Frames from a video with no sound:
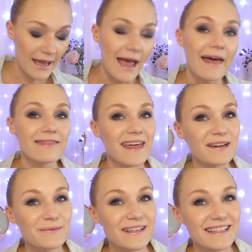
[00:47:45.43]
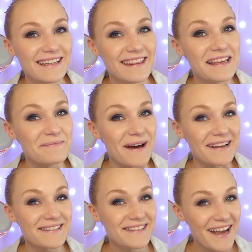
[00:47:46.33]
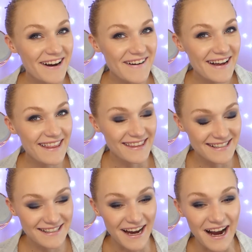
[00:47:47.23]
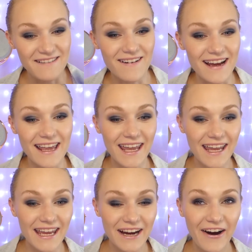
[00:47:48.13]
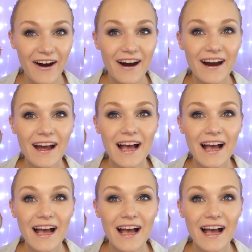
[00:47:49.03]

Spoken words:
And then we did the mascara, this guy right here.